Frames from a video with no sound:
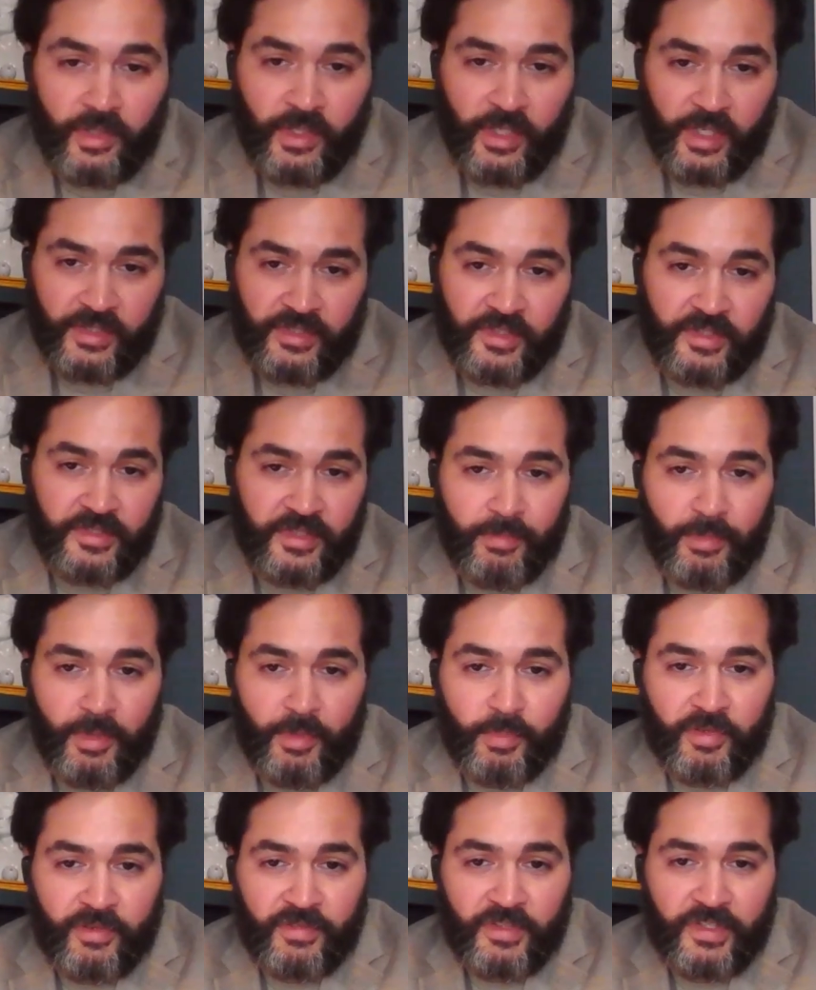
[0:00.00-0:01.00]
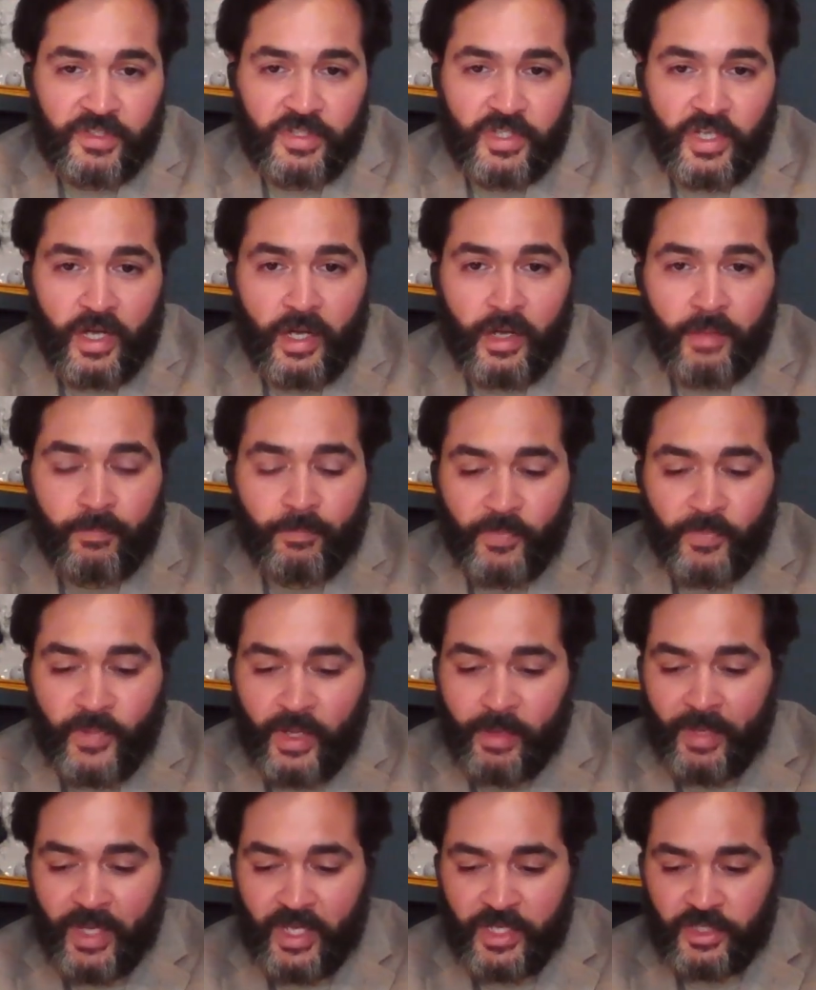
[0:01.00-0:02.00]
As I said, my previous job, I
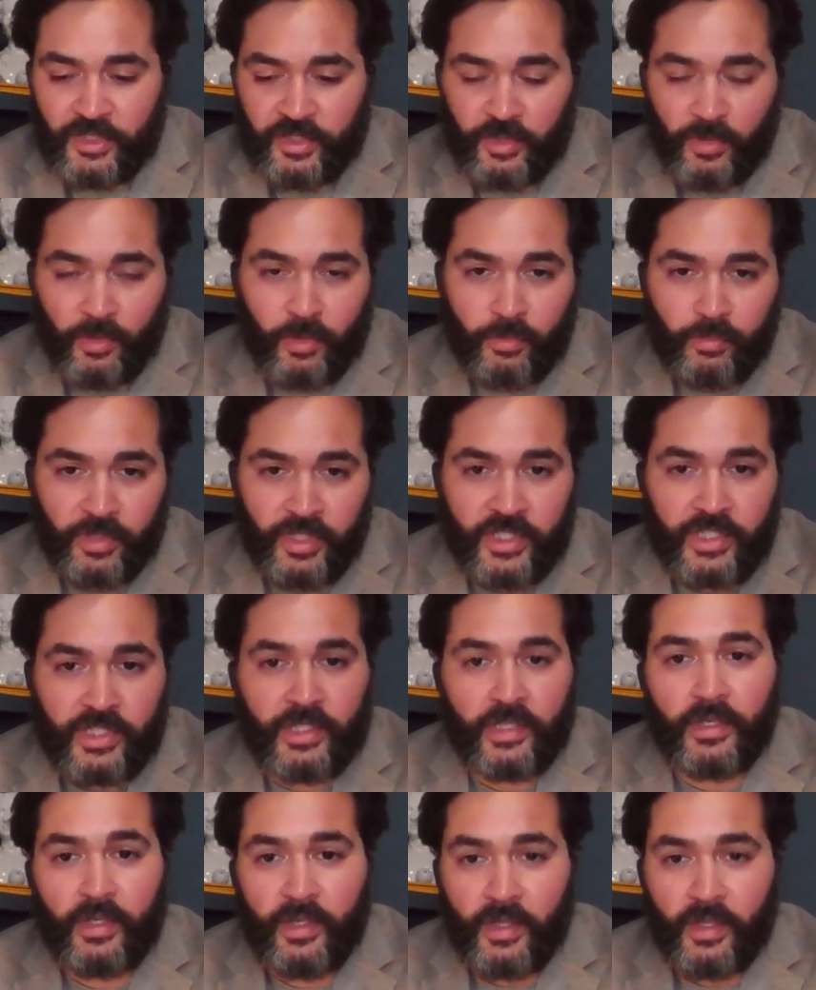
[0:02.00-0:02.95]
managed the whole region.